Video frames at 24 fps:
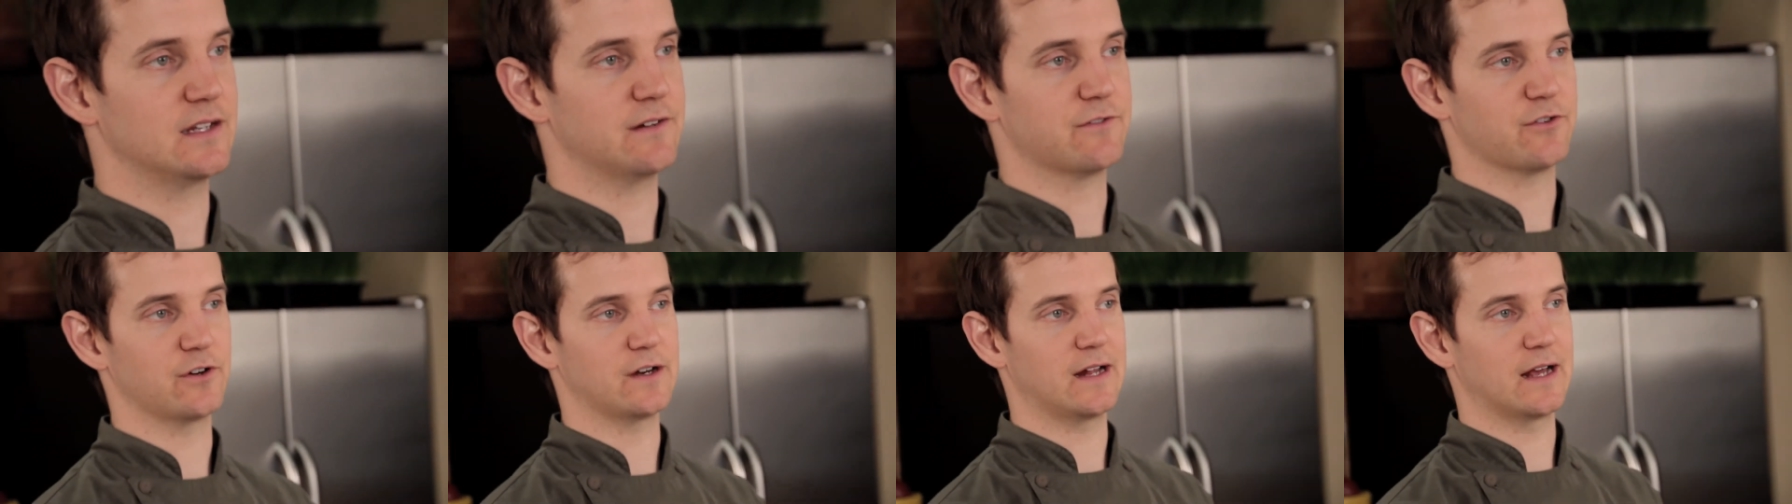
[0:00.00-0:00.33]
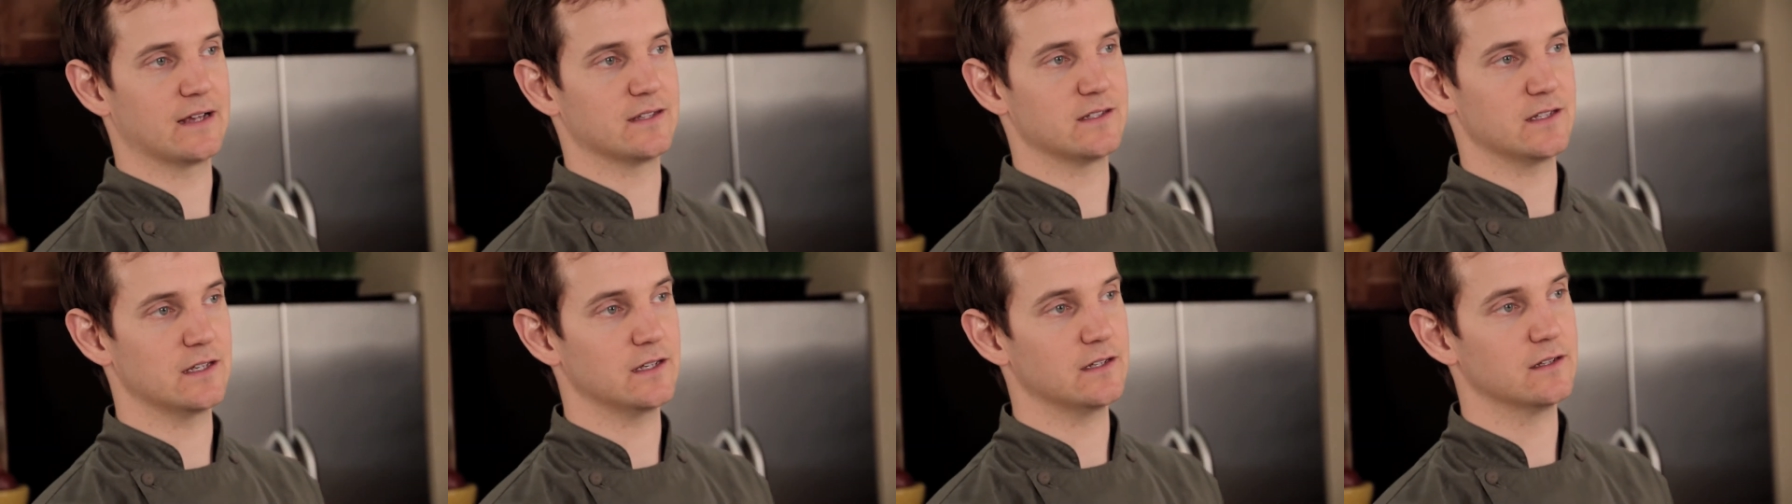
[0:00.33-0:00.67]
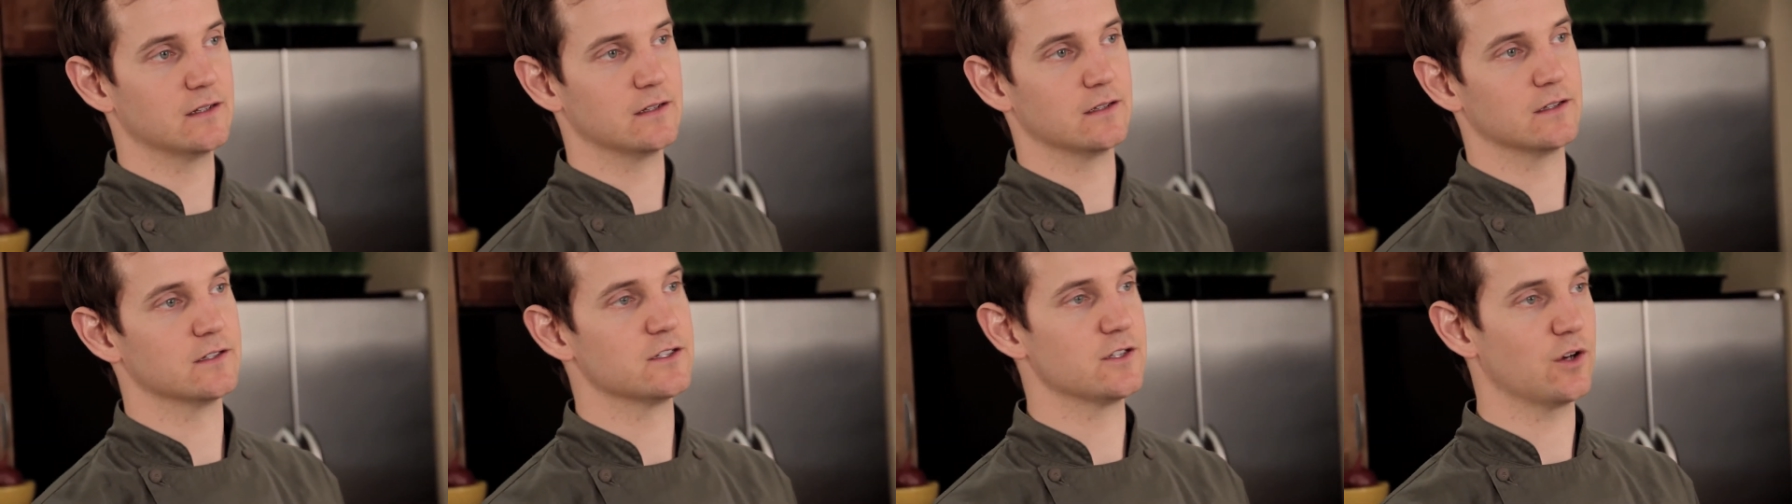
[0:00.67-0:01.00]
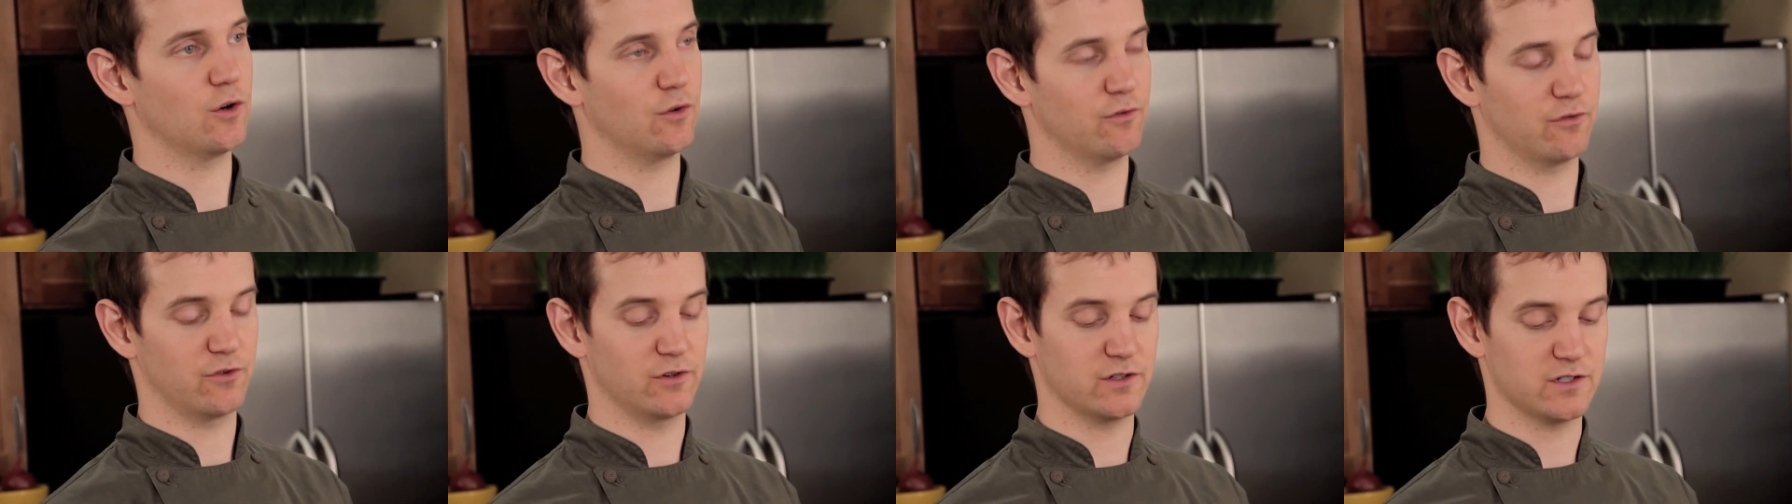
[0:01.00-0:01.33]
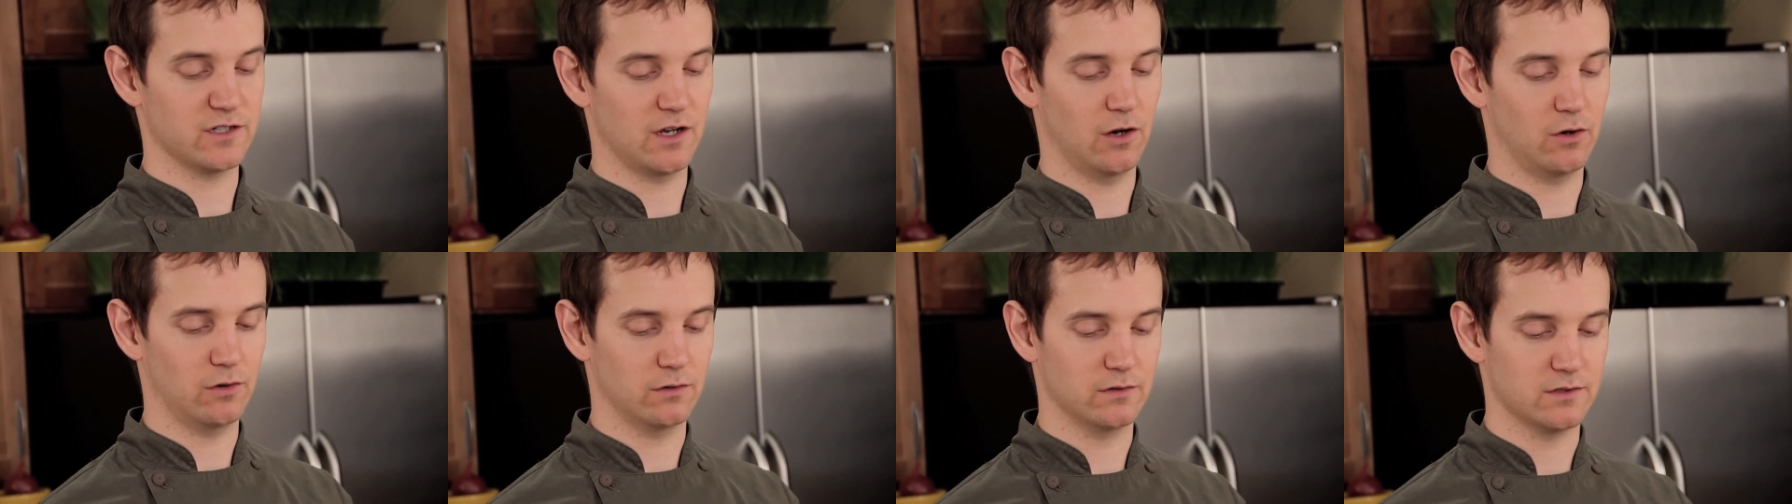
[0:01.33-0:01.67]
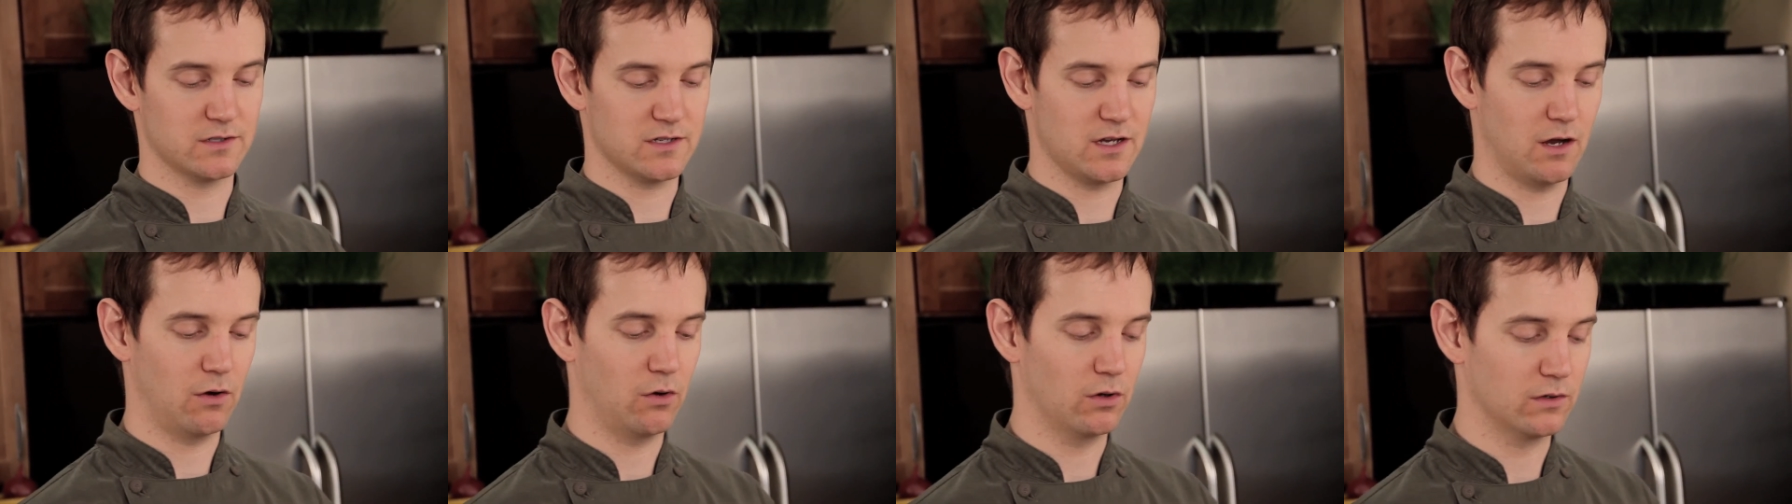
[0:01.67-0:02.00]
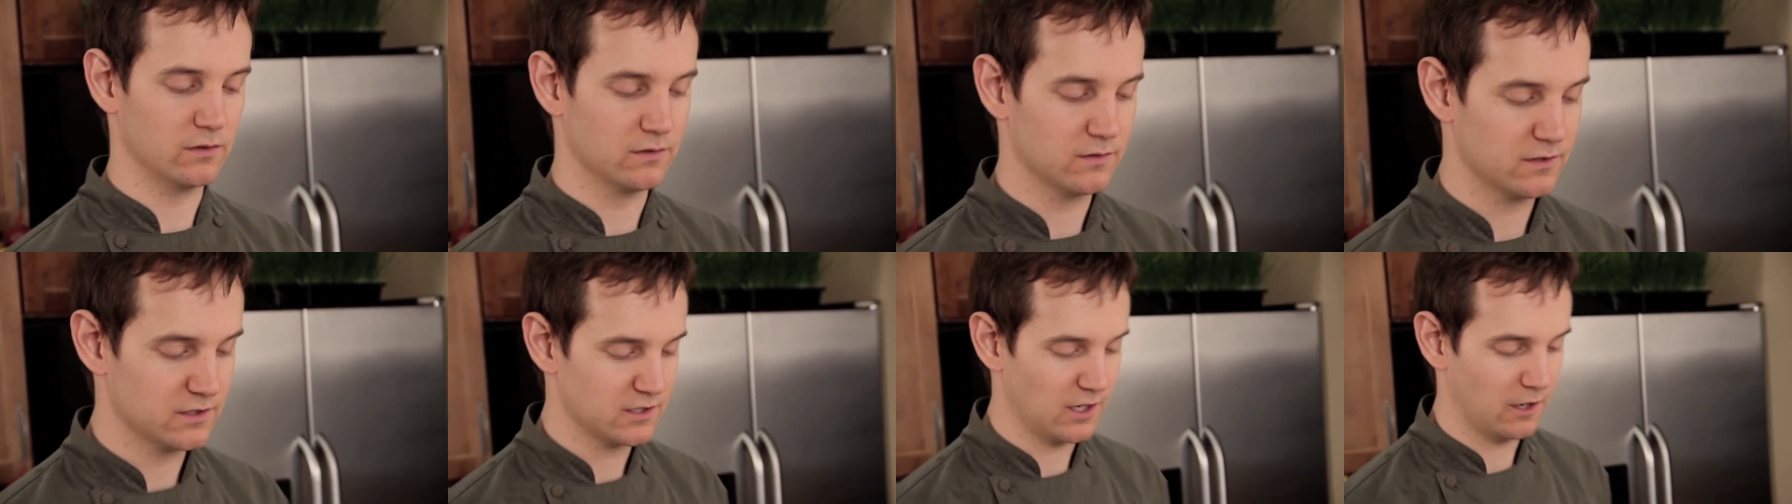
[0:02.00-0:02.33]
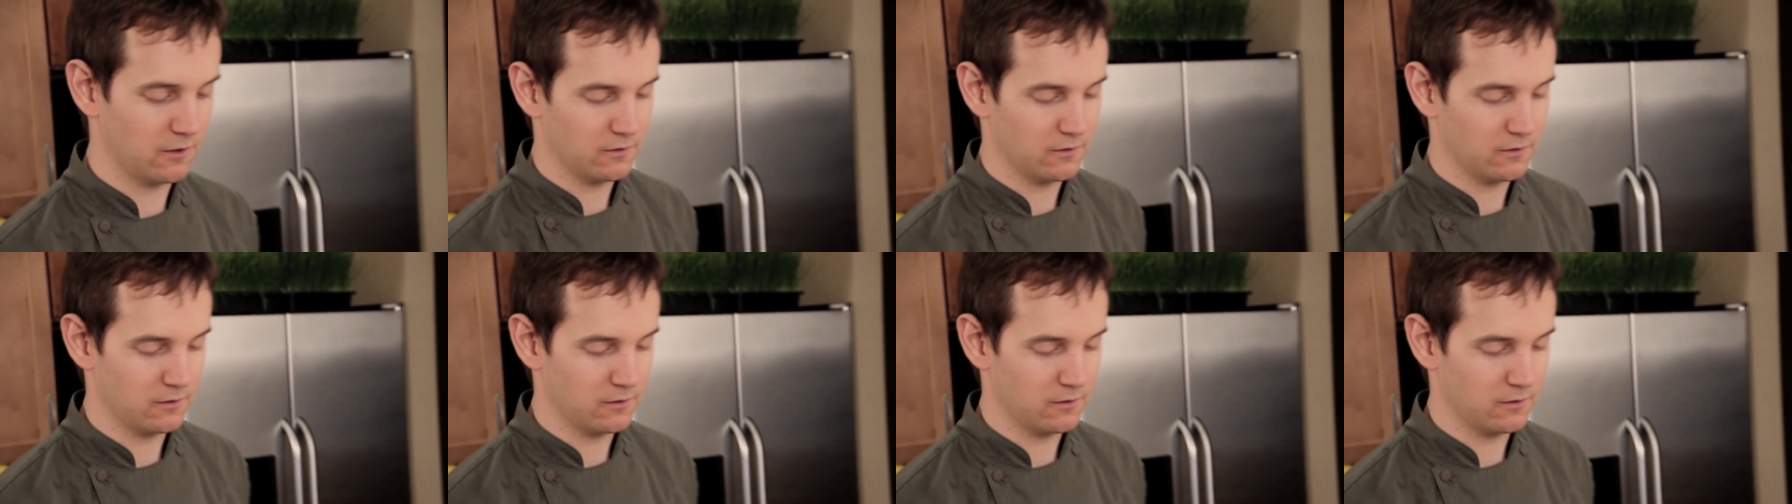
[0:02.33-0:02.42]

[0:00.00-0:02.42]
acid for an acid, a salt for a salt, and so on.